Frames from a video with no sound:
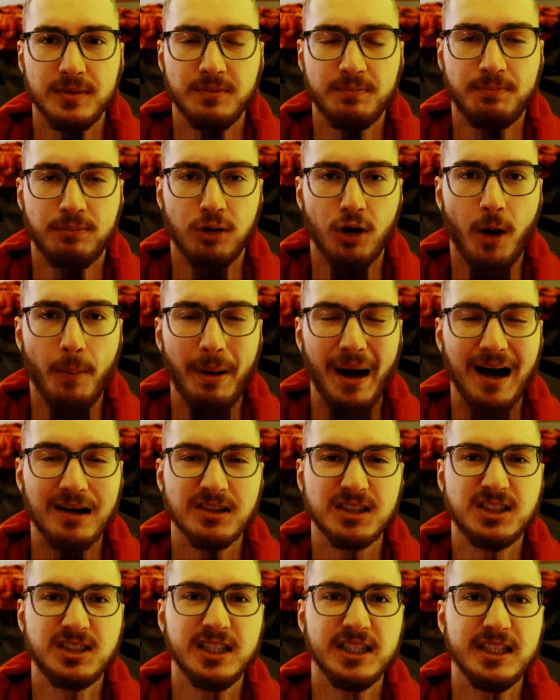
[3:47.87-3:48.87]

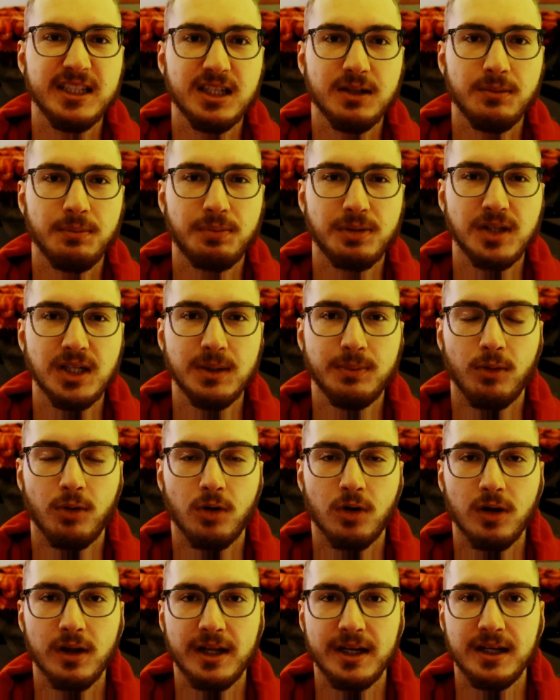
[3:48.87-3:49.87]
pro-Palestinian
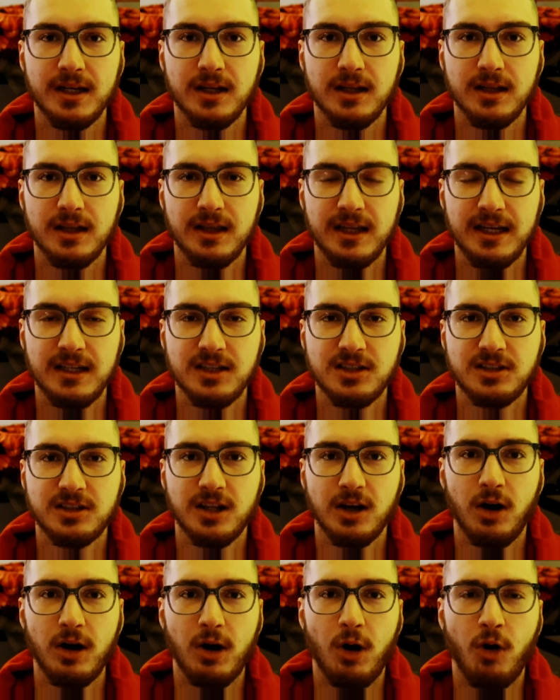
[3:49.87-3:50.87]
people, and
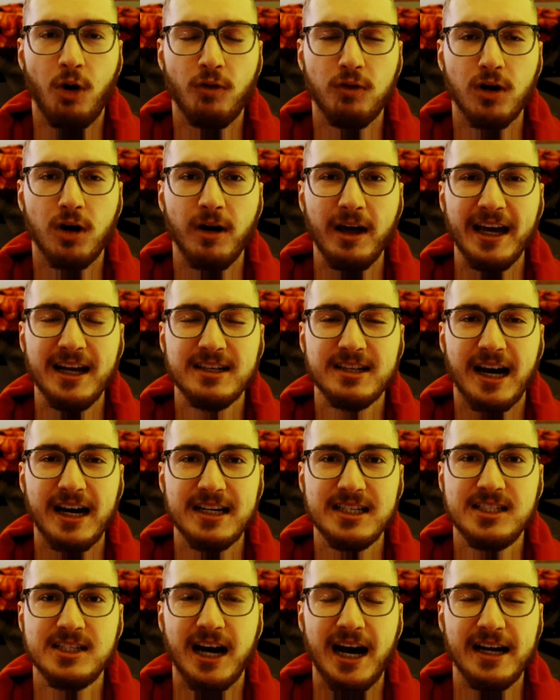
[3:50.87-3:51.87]
the overall
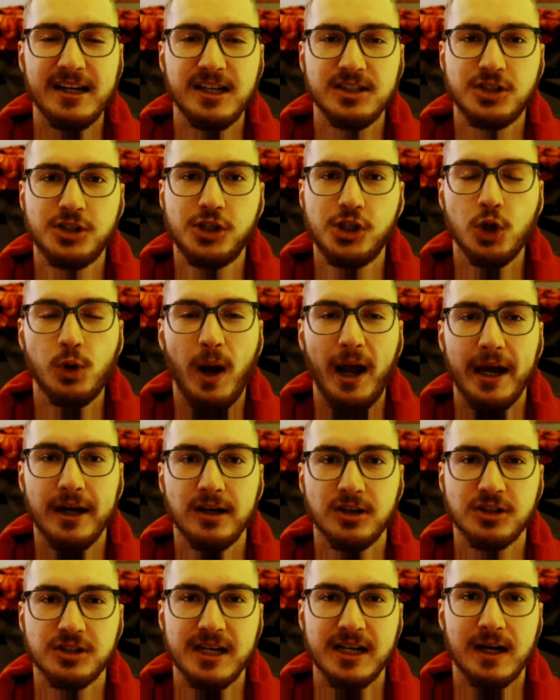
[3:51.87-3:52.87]
anti-Zionist Jew
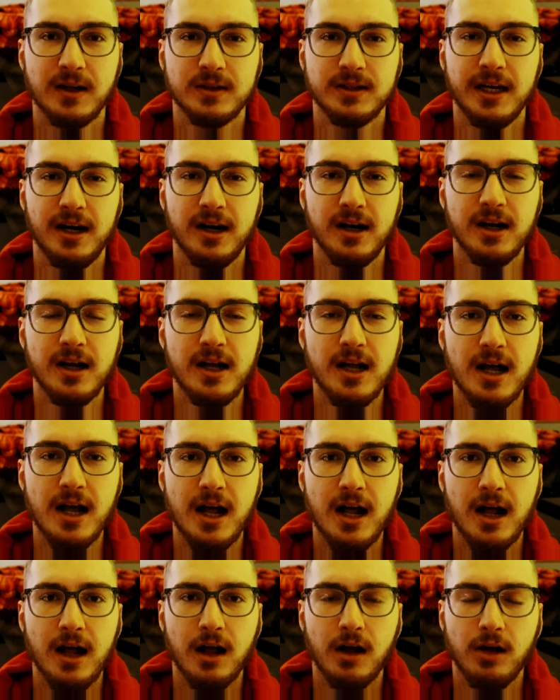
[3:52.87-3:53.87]
haters out there,
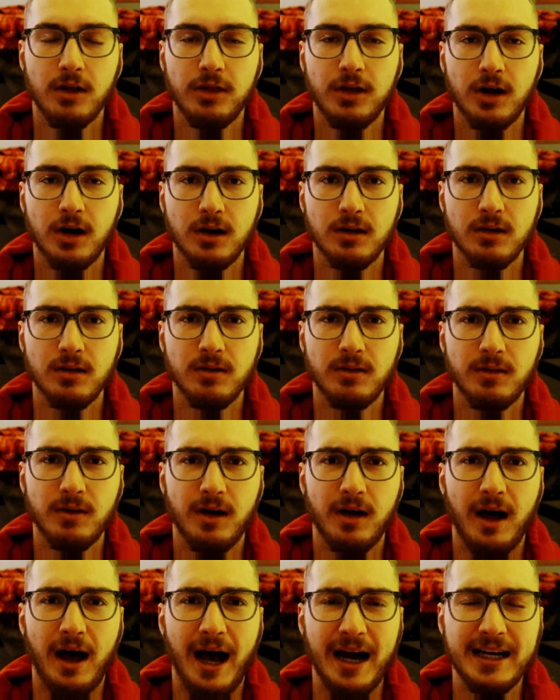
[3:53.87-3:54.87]

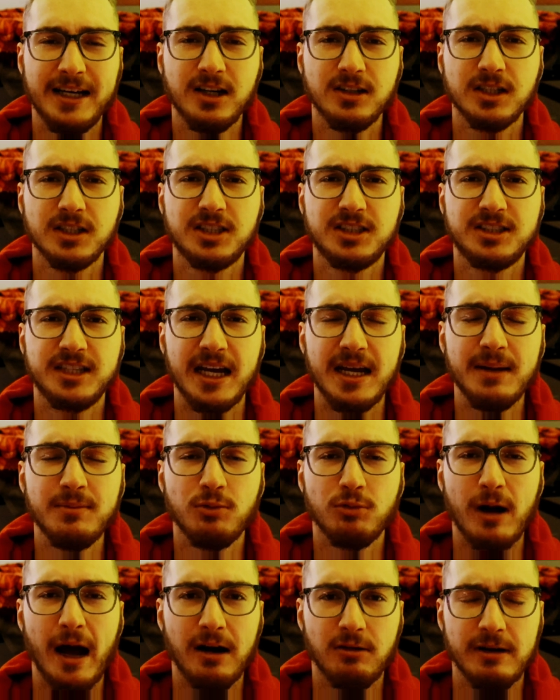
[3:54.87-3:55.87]
I hear the same
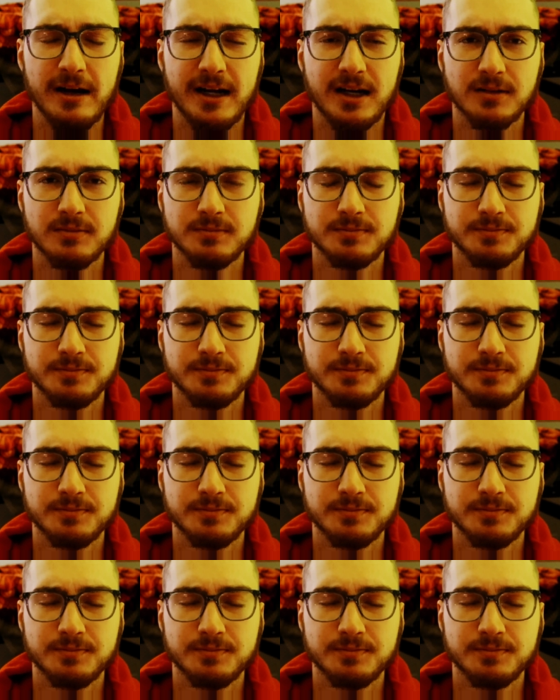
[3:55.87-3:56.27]
rhetoric